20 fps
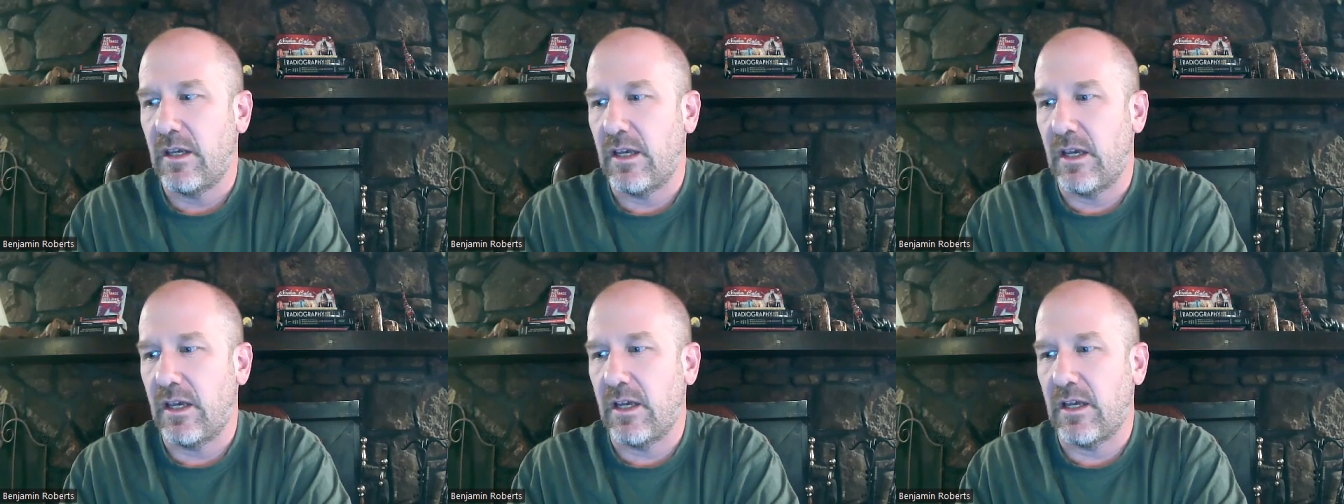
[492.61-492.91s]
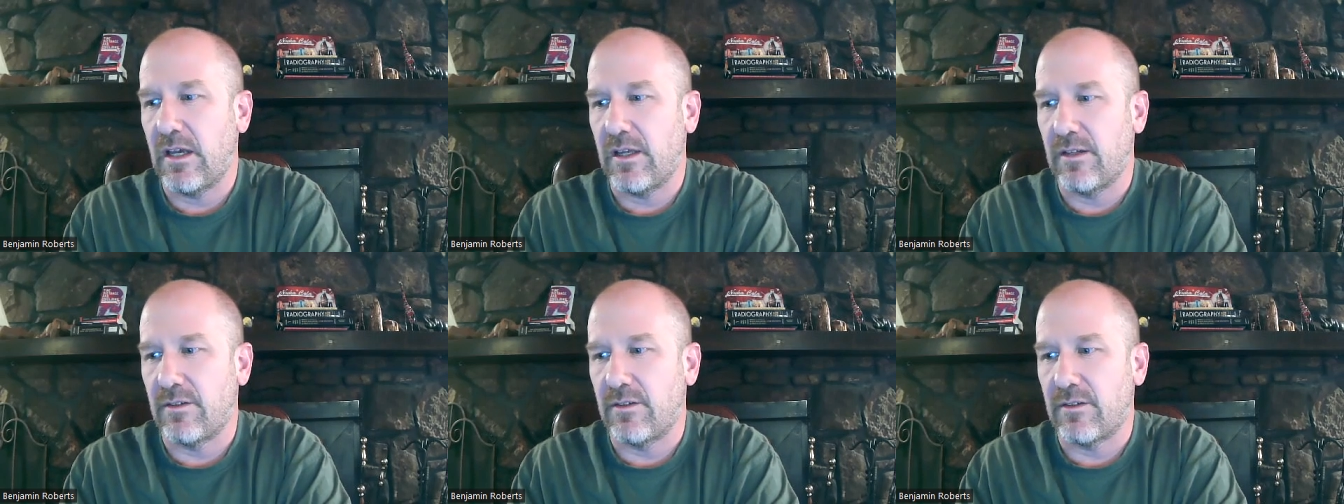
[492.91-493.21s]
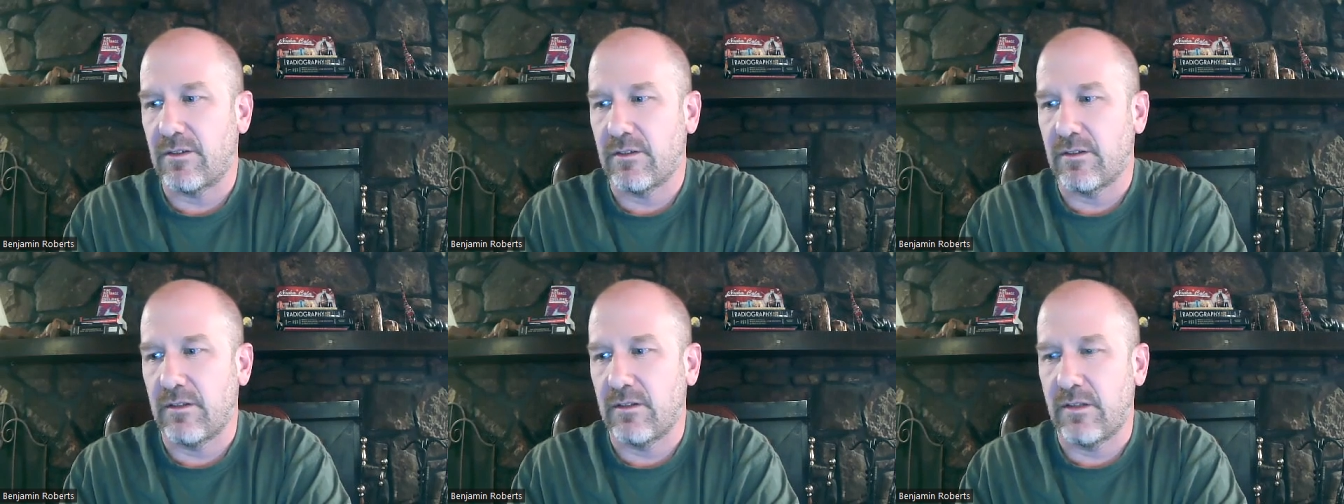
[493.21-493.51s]

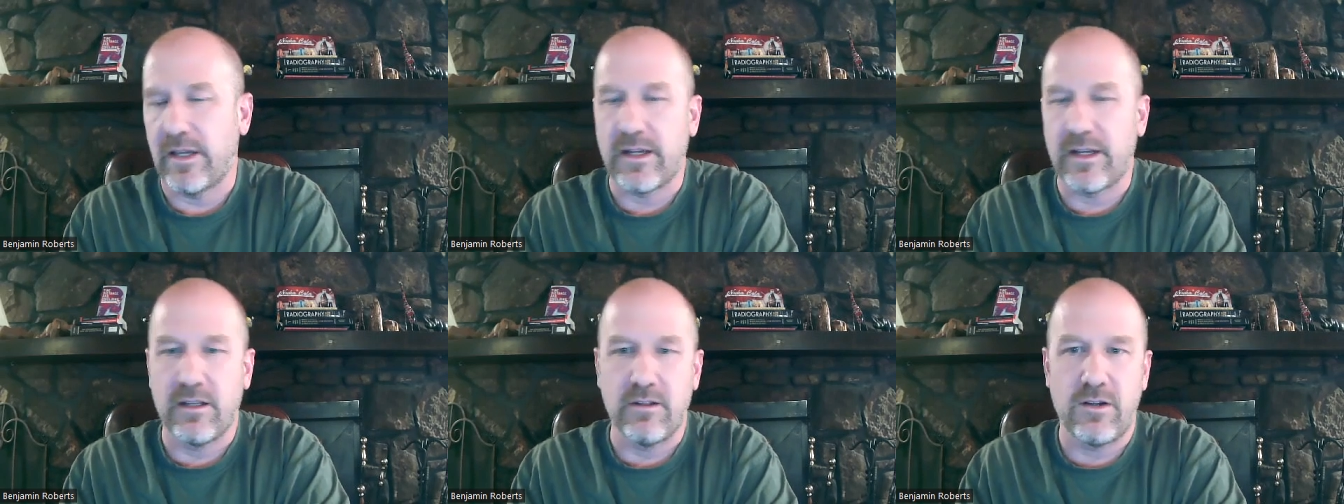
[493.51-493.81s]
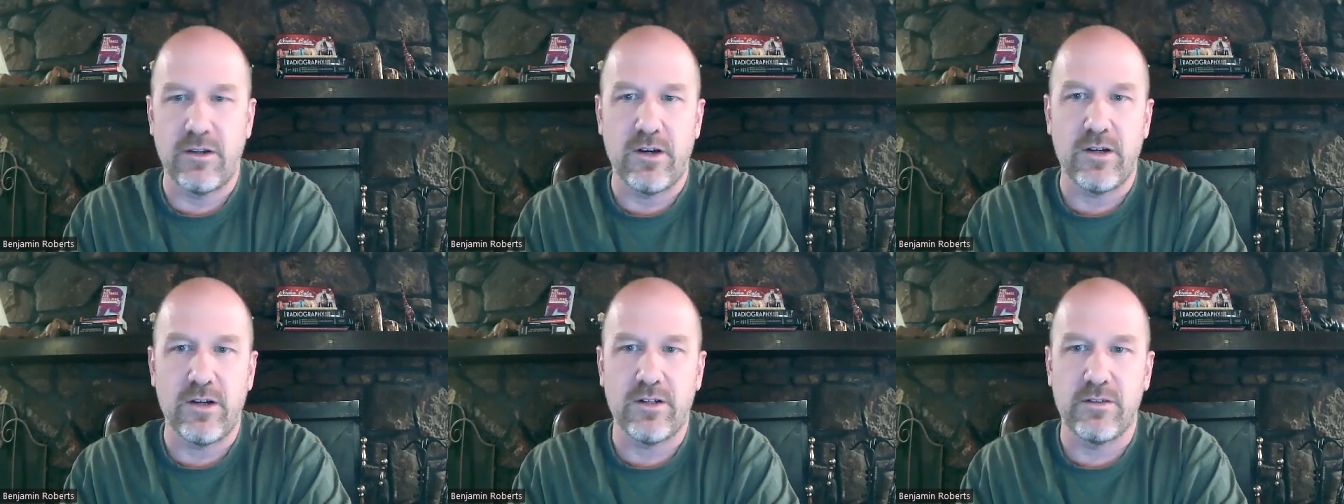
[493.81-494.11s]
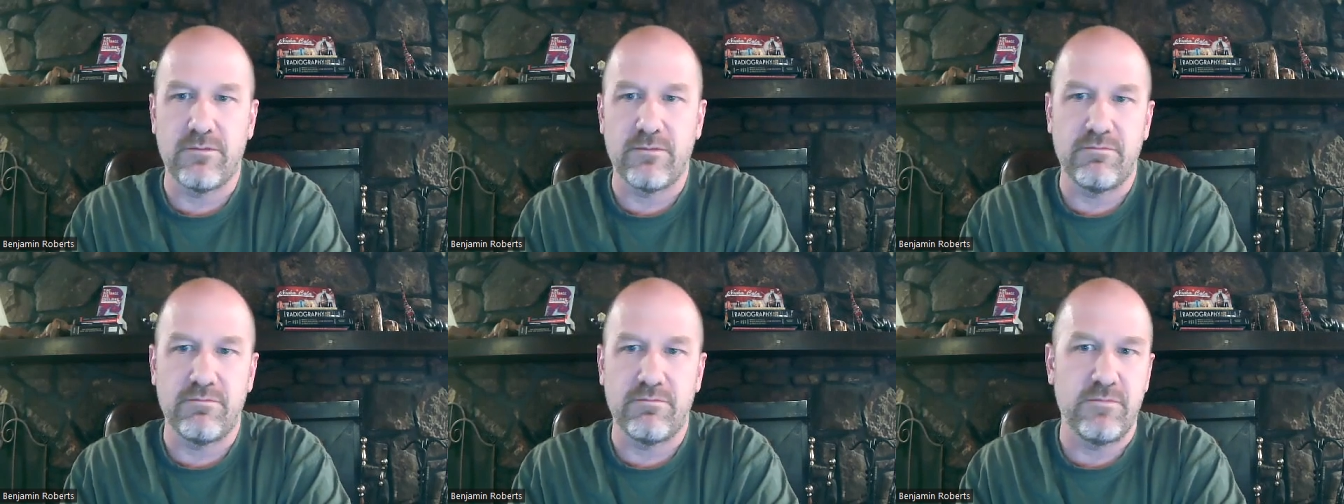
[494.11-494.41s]
and like a
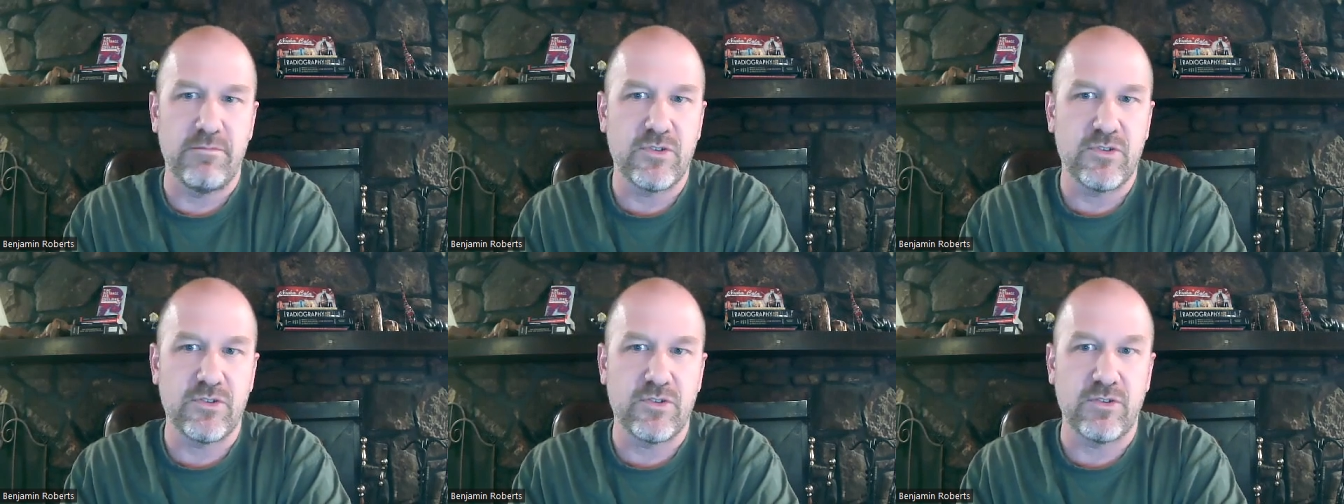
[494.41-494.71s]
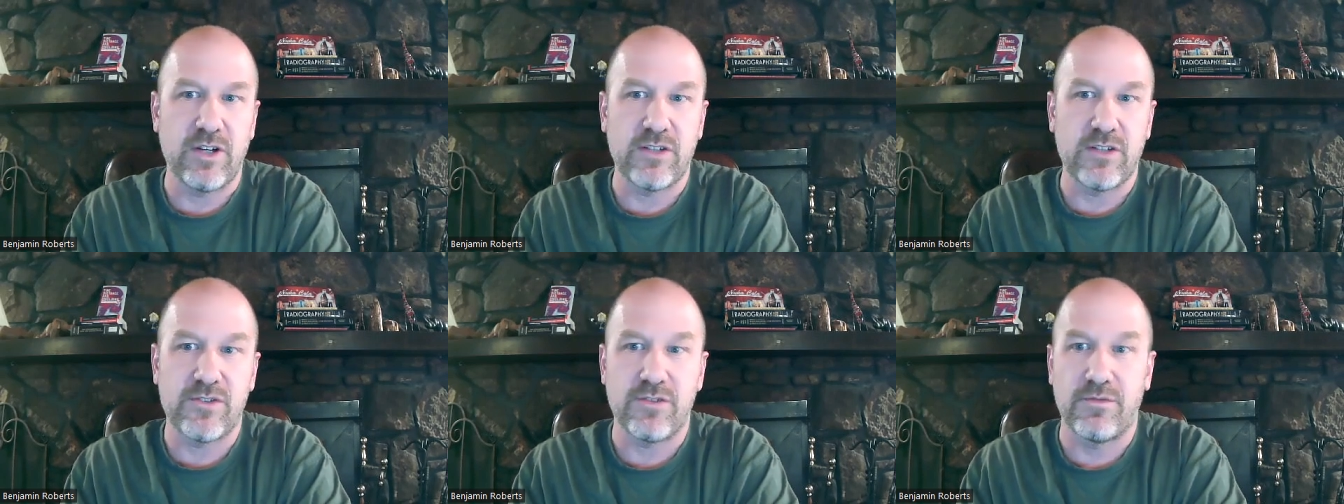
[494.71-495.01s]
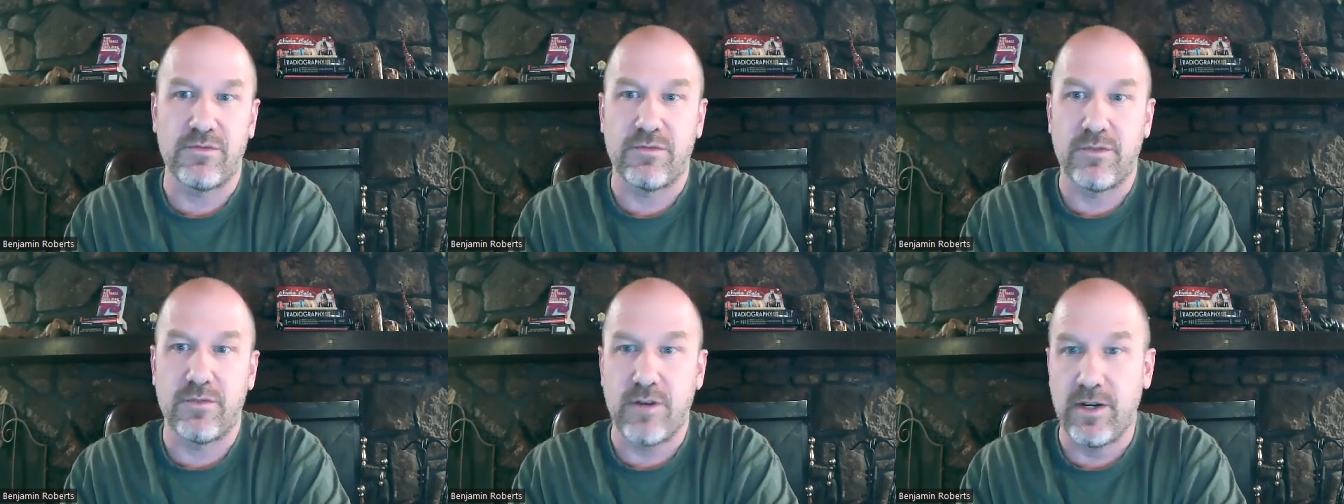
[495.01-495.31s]
long
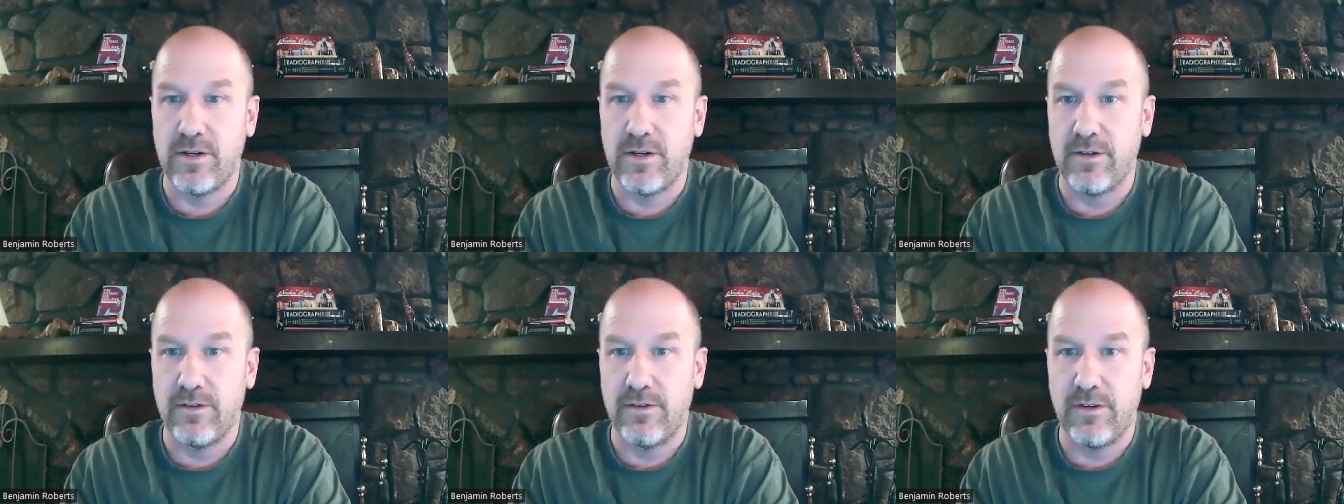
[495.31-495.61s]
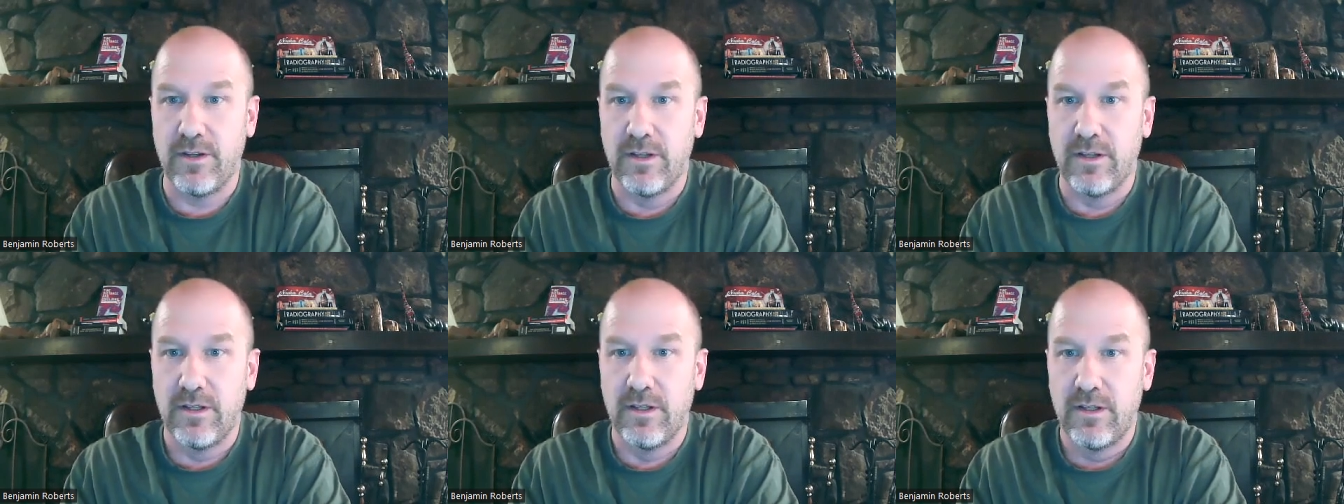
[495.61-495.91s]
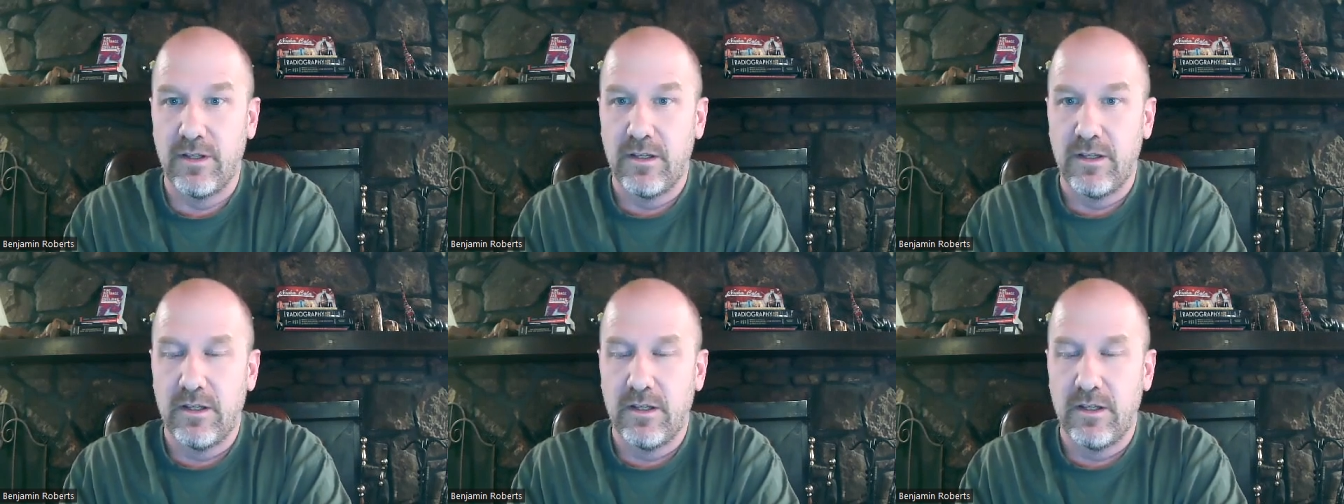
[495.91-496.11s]
stretch of road.